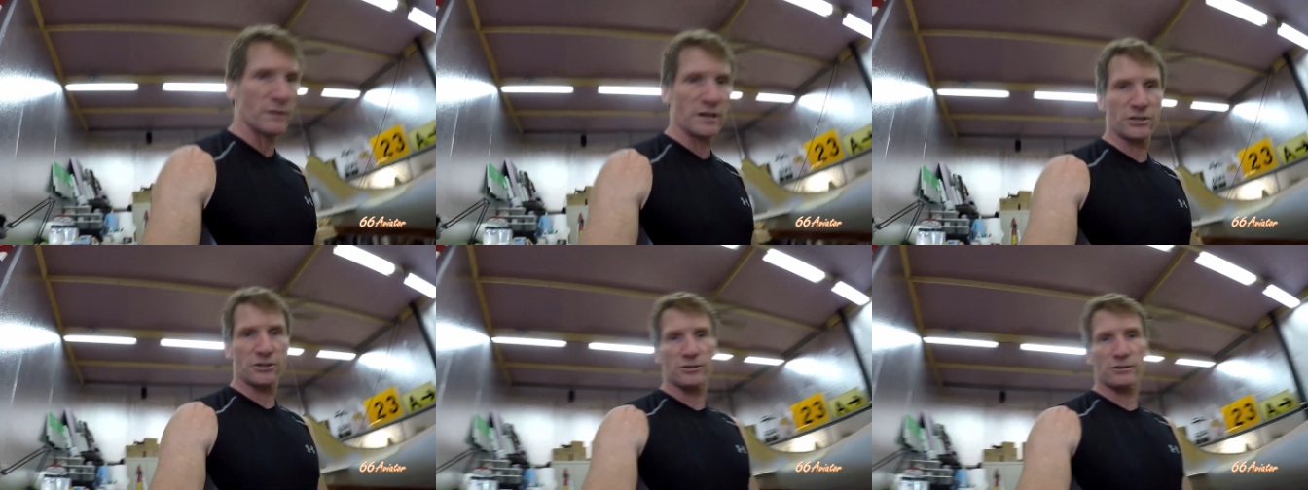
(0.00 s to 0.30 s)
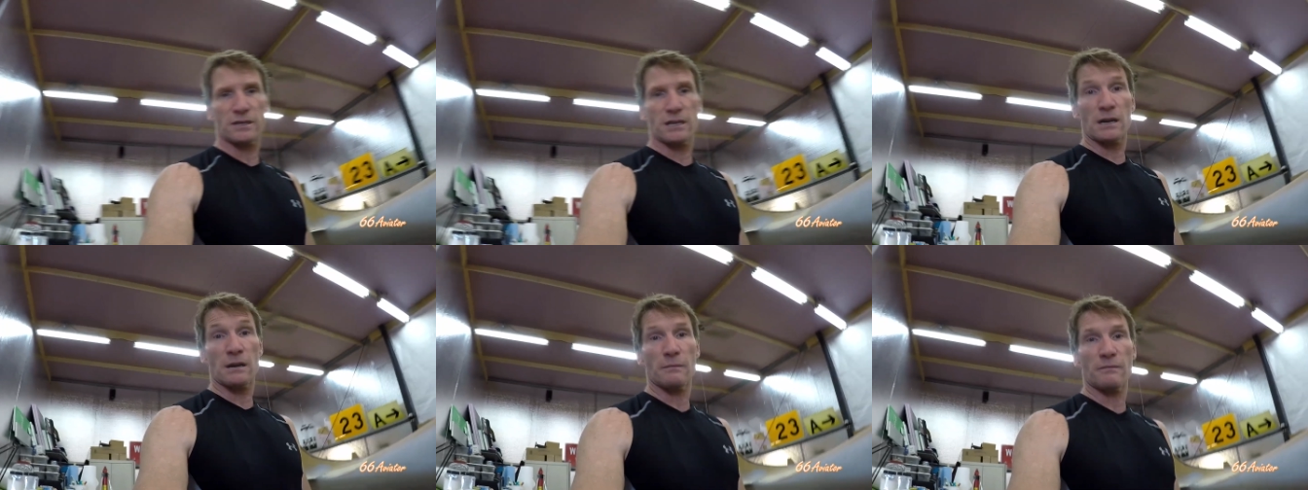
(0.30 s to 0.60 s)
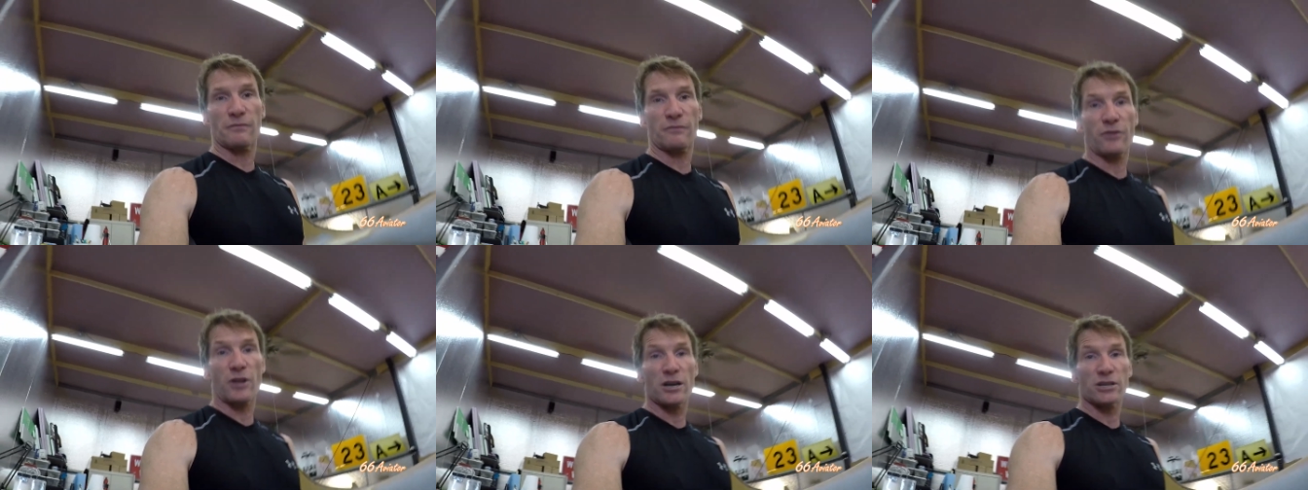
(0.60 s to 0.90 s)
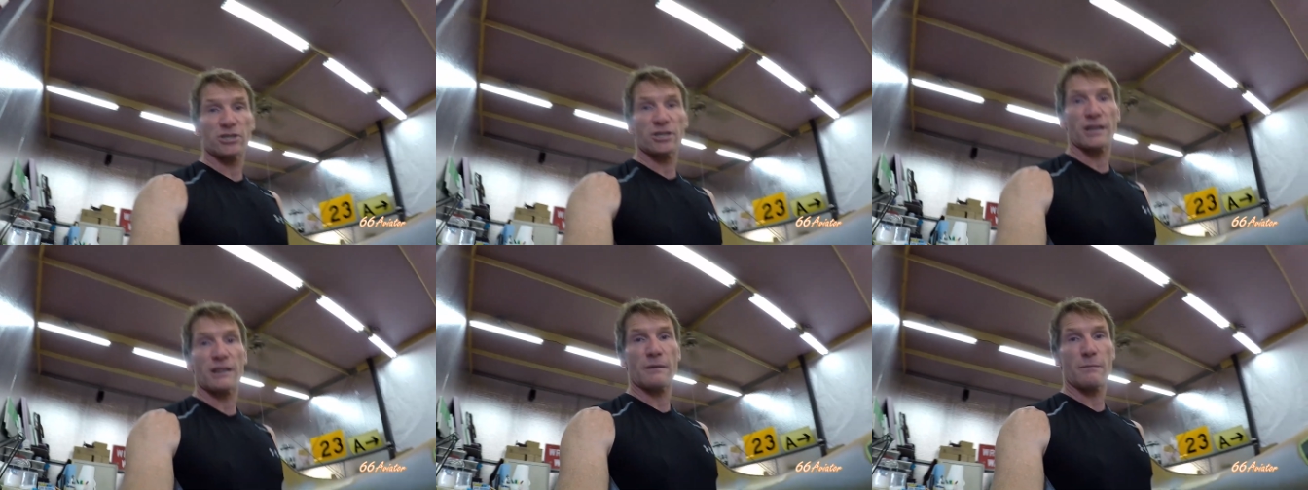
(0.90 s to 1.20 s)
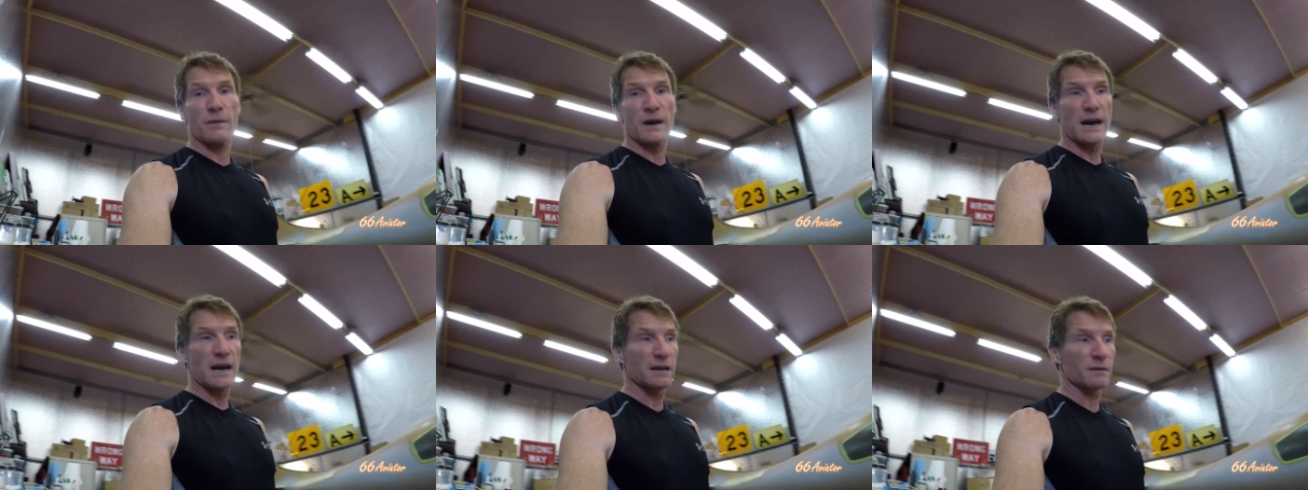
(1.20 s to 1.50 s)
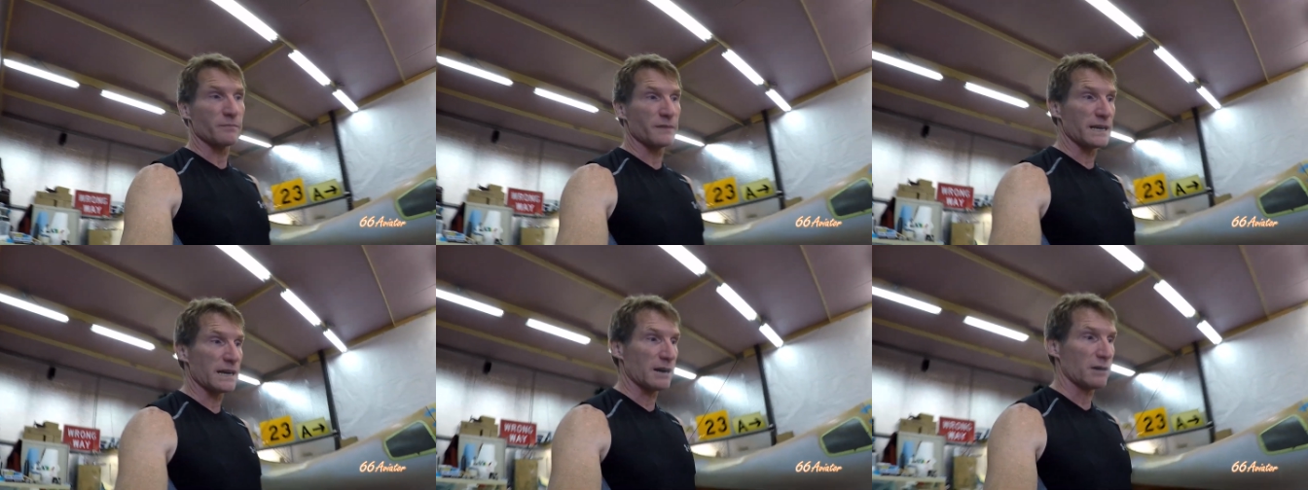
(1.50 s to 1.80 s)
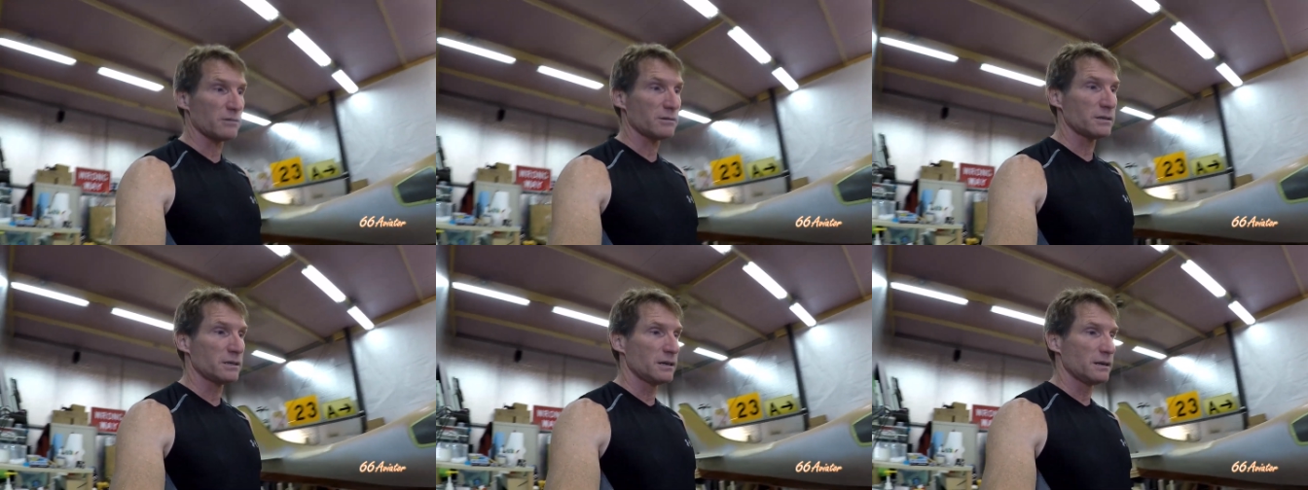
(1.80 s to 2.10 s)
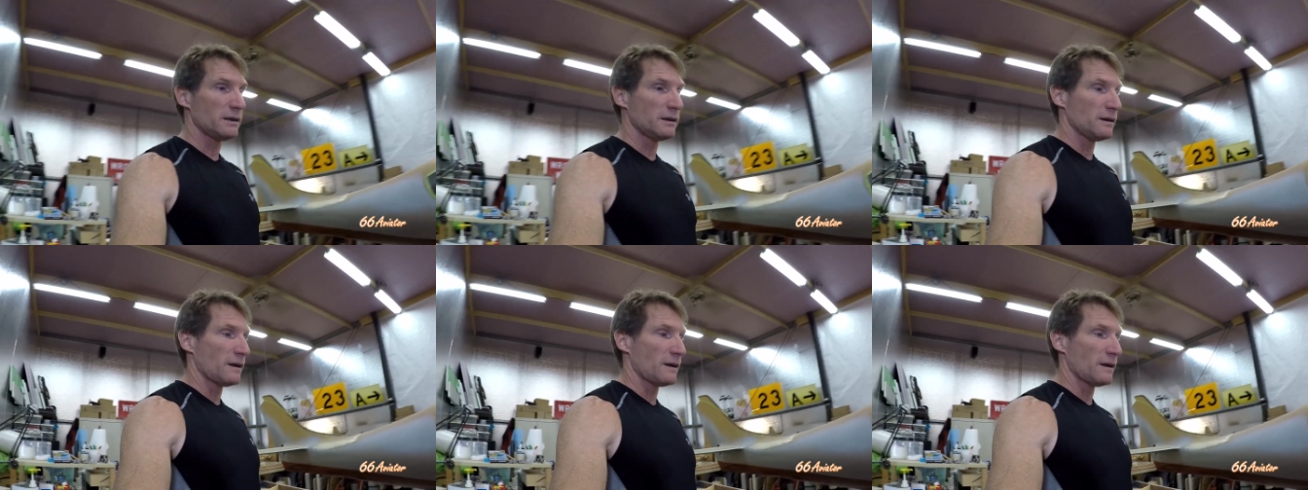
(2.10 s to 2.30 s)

make sure that I'm flush on the bottom now.